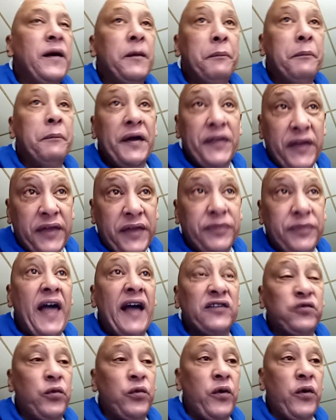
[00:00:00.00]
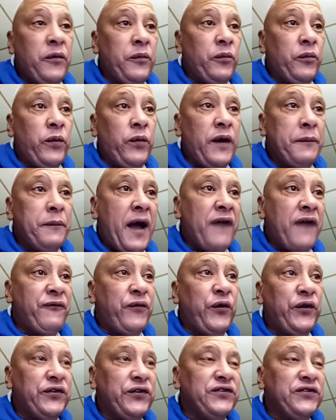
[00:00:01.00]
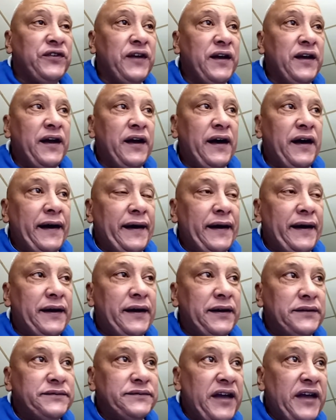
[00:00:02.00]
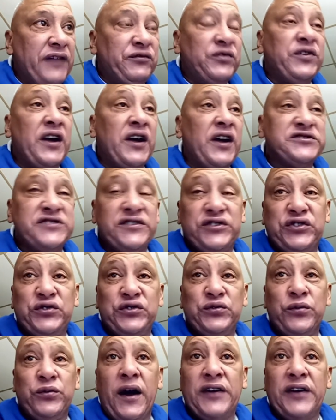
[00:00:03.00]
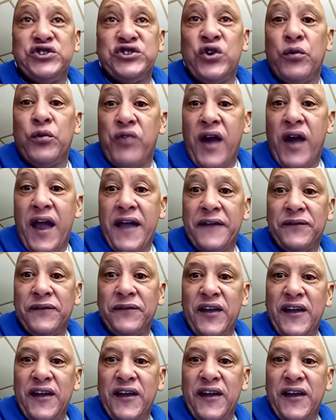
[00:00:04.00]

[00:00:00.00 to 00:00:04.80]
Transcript: But that's where my first introduction to Joe Bryant.